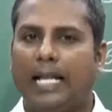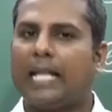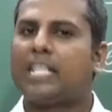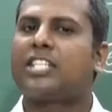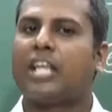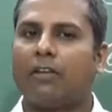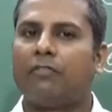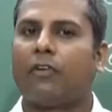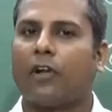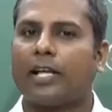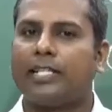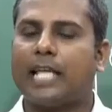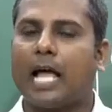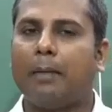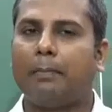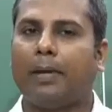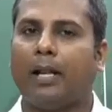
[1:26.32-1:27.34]
Let's say for
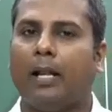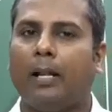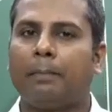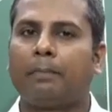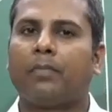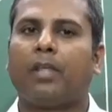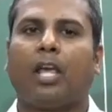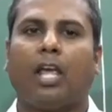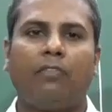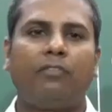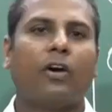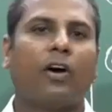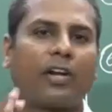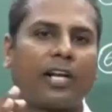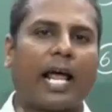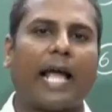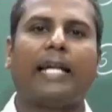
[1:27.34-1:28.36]
example, if you
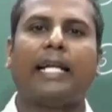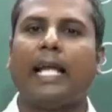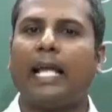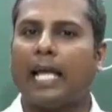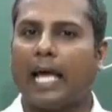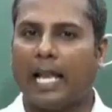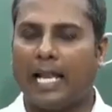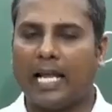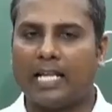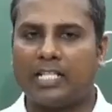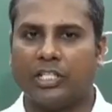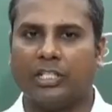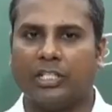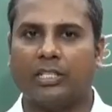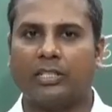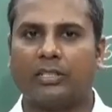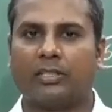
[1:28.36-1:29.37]
are writing a
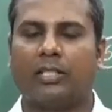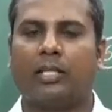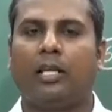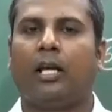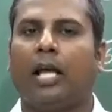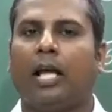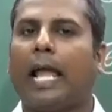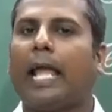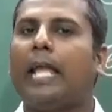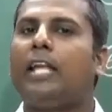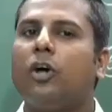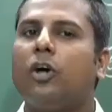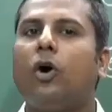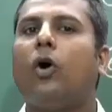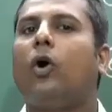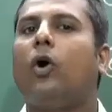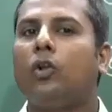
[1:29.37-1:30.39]
letter in
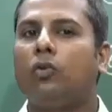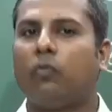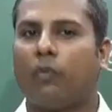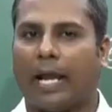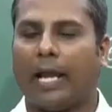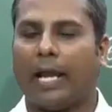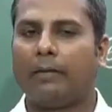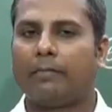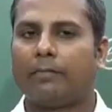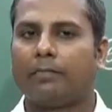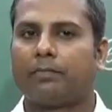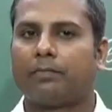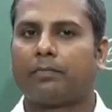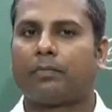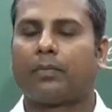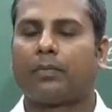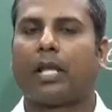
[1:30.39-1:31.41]
your own way,
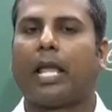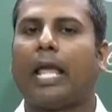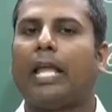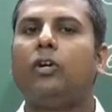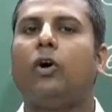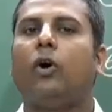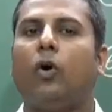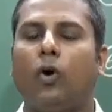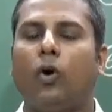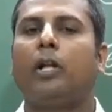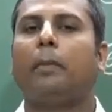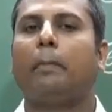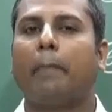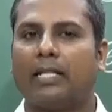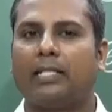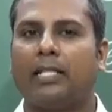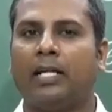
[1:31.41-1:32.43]
in your own
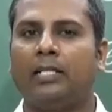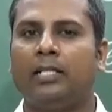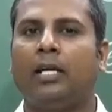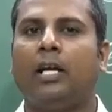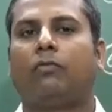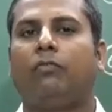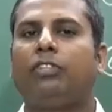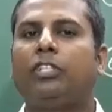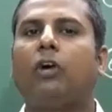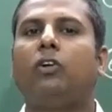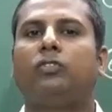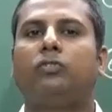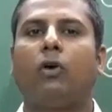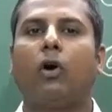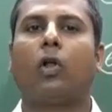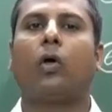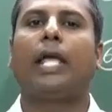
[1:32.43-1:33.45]
method, without
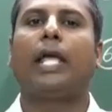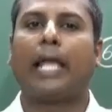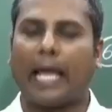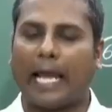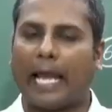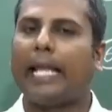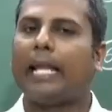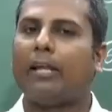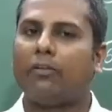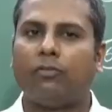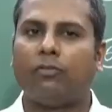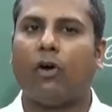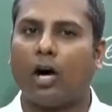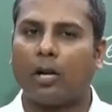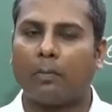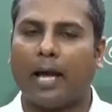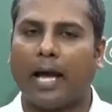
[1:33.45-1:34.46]
following any
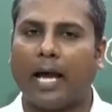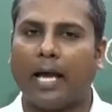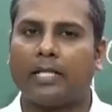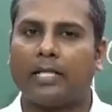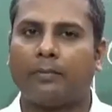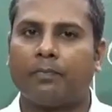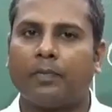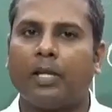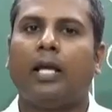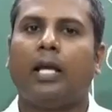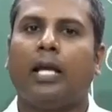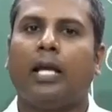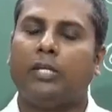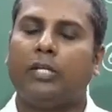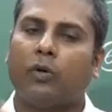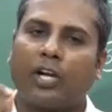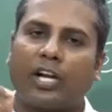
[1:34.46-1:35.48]
format,
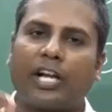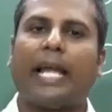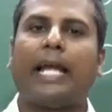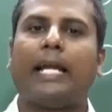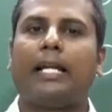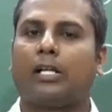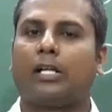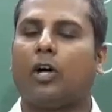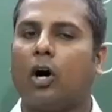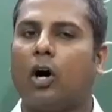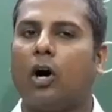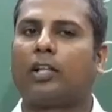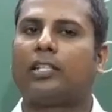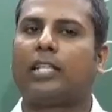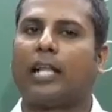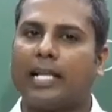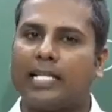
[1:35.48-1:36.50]
your reader
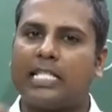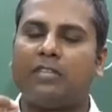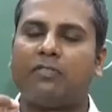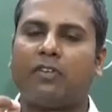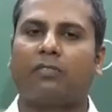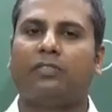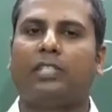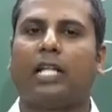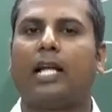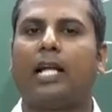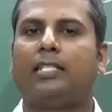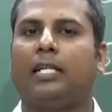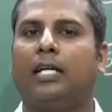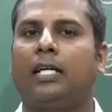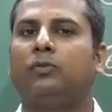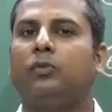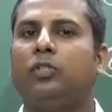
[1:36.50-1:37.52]
or the receiver of the
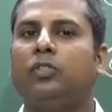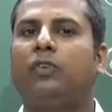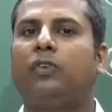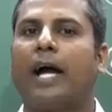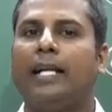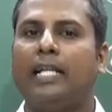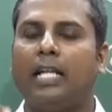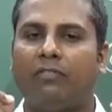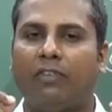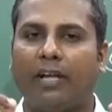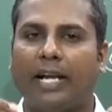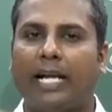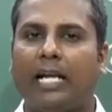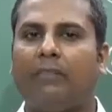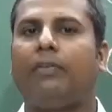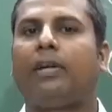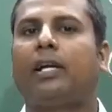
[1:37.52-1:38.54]
letter would find it
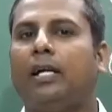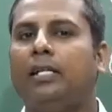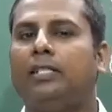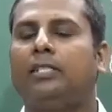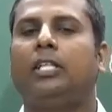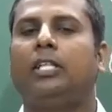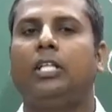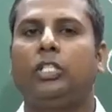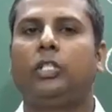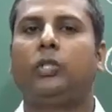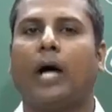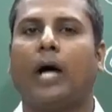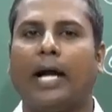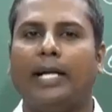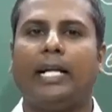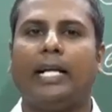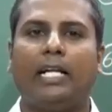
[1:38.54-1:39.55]
very difficult to
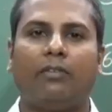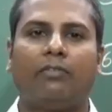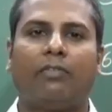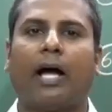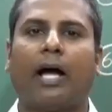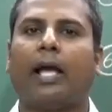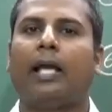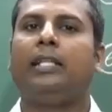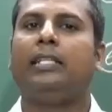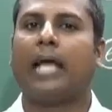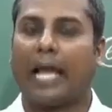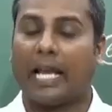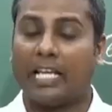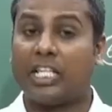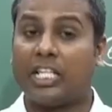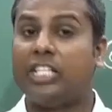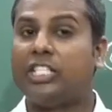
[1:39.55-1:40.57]
identify
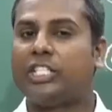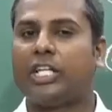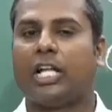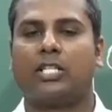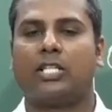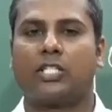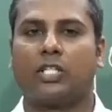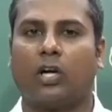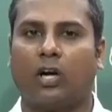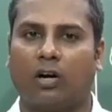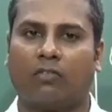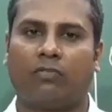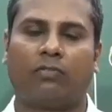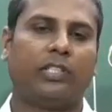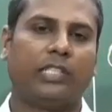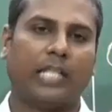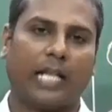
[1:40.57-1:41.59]
the essentials
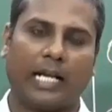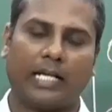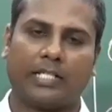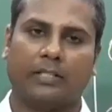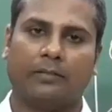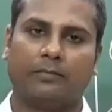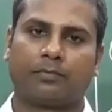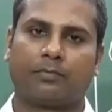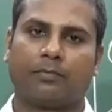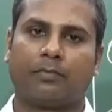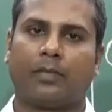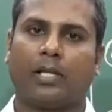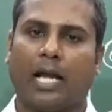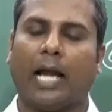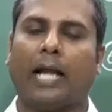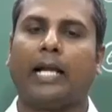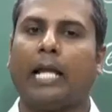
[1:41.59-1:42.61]
of the letter.
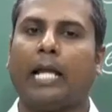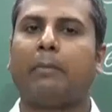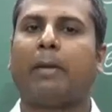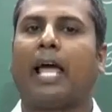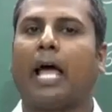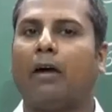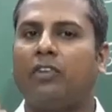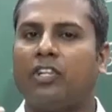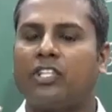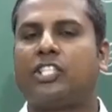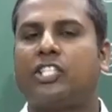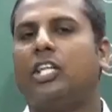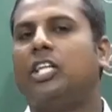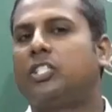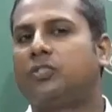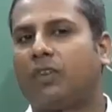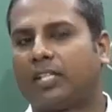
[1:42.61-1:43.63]
And he may have to
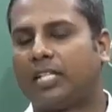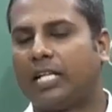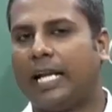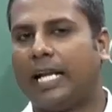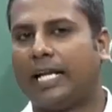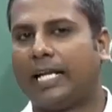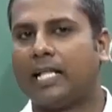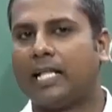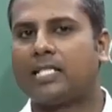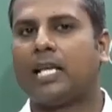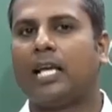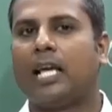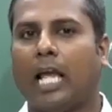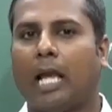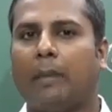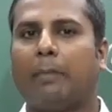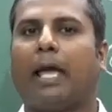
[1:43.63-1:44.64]
search for the details,
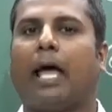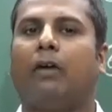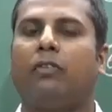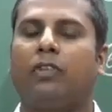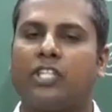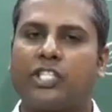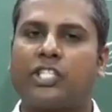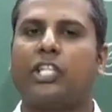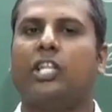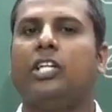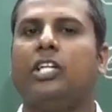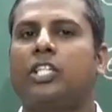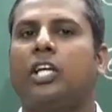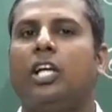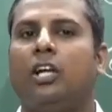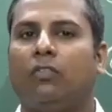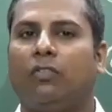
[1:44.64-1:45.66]
he may have to search
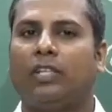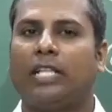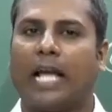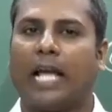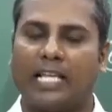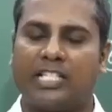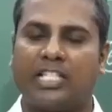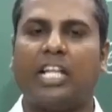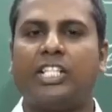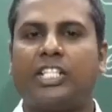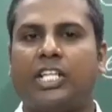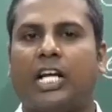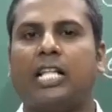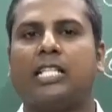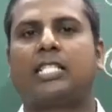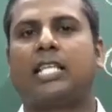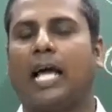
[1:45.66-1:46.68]
for the
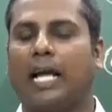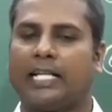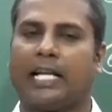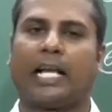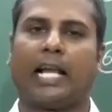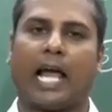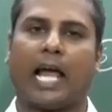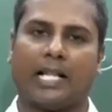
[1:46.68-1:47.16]
essentials at a